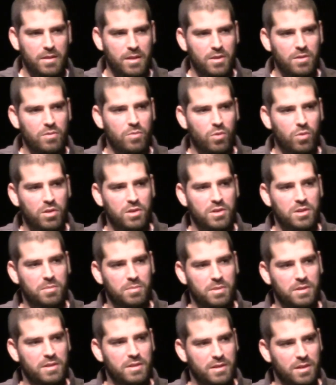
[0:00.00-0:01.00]
In
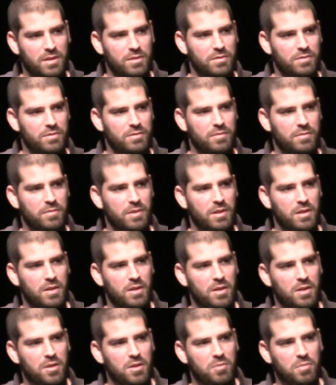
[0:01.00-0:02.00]
worship itself.
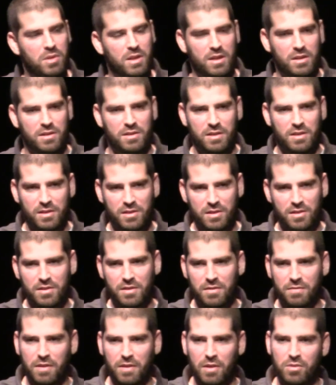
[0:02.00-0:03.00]
Because this
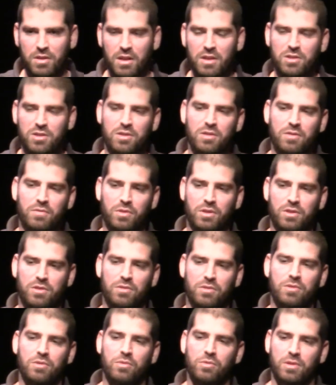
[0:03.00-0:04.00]
is the foundation of what
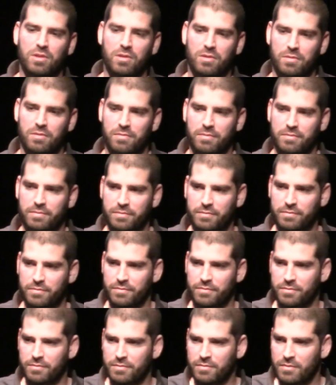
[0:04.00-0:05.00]
you're doing.
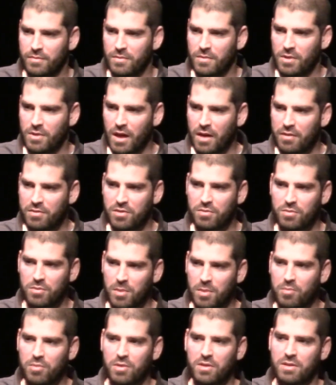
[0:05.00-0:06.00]
You have to
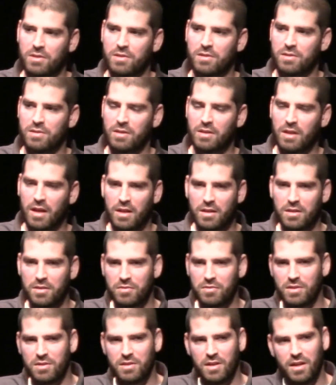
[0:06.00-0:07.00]
remember this. In the end
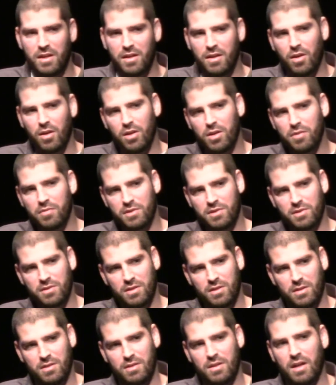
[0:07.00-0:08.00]
of the day, all of us are
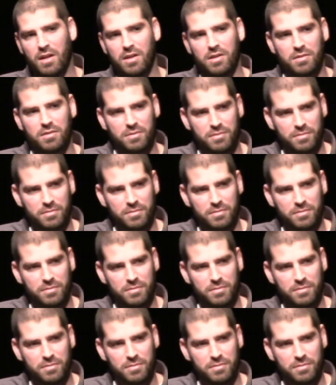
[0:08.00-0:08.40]
going to die.